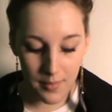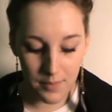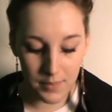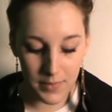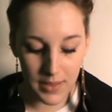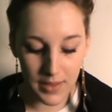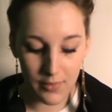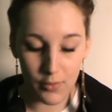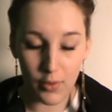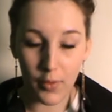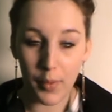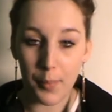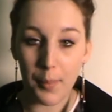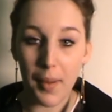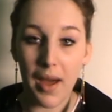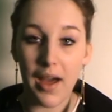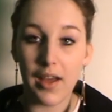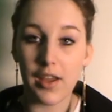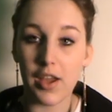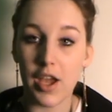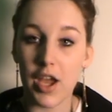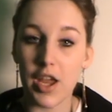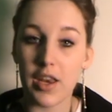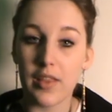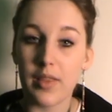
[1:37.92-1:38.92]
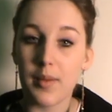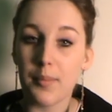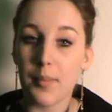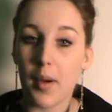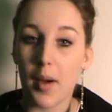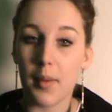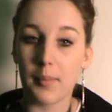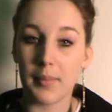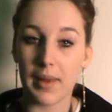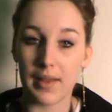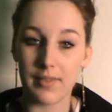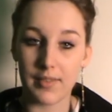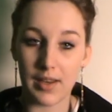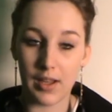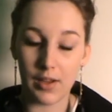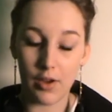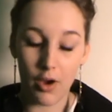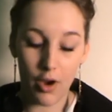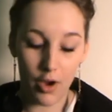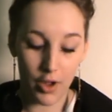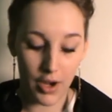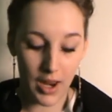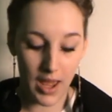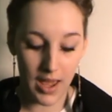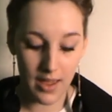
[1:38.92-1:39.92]
You've got the barcode in the bottom left-hand
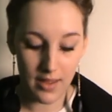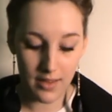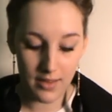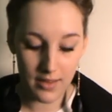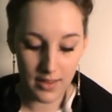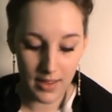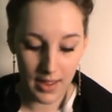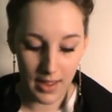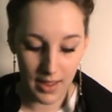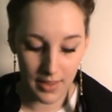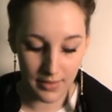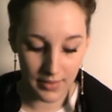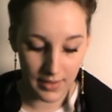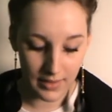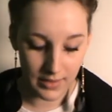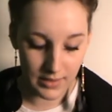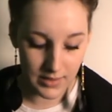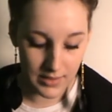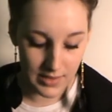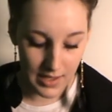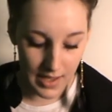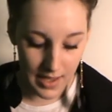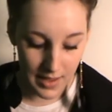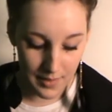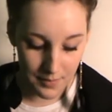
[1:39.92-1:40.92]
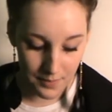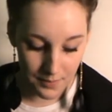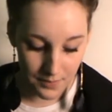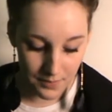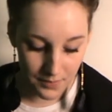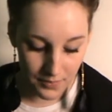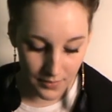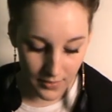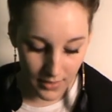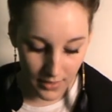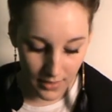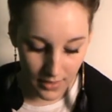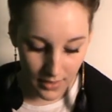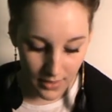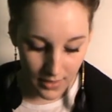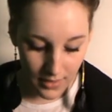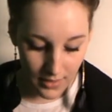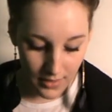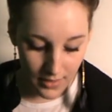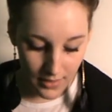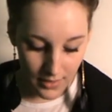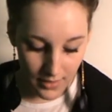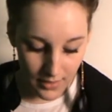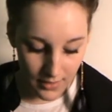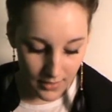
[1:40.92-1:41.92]
corner, and
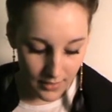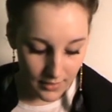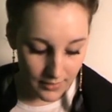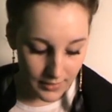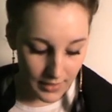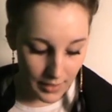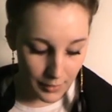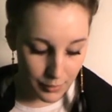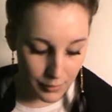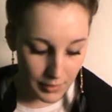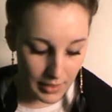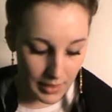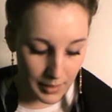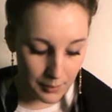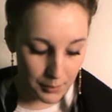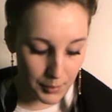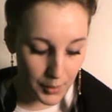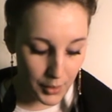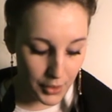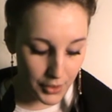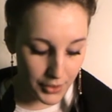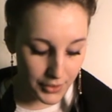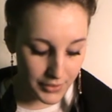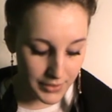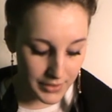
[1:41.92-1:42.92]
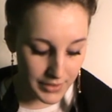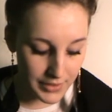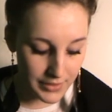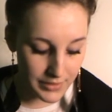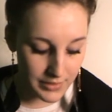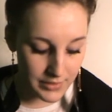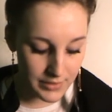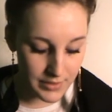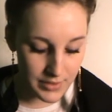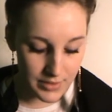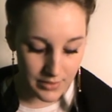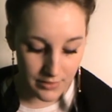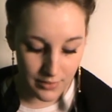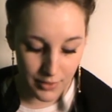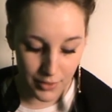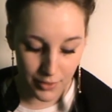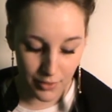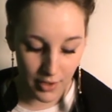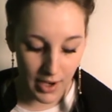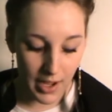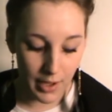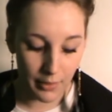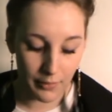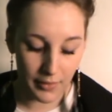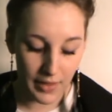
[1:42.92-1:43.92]
that's really bold and
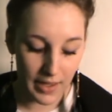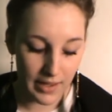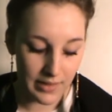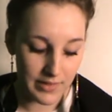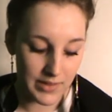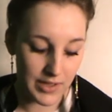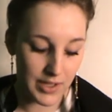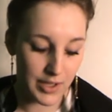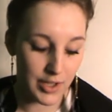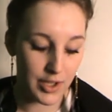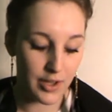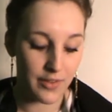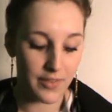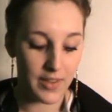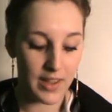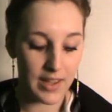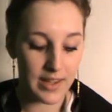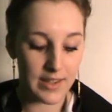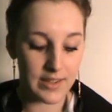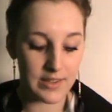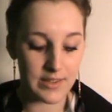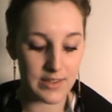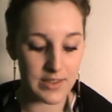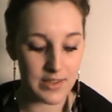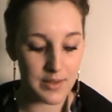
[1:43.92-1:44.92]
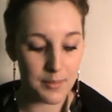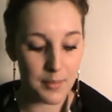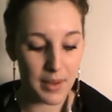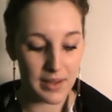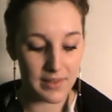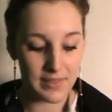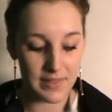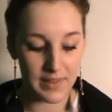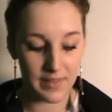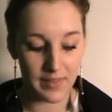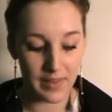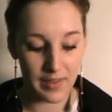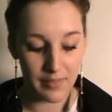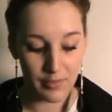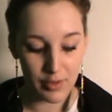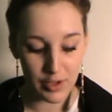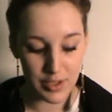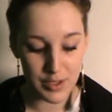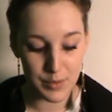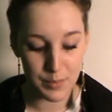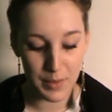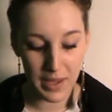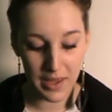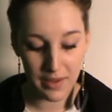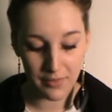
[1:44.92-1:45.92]
straight out there, so you know that it's a magazine that you've got
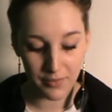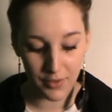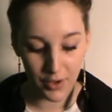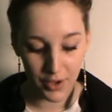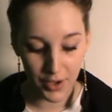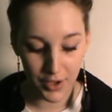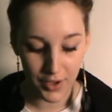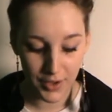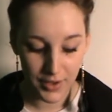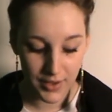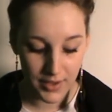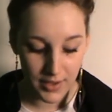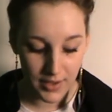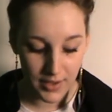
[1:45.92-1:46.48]
to pay for.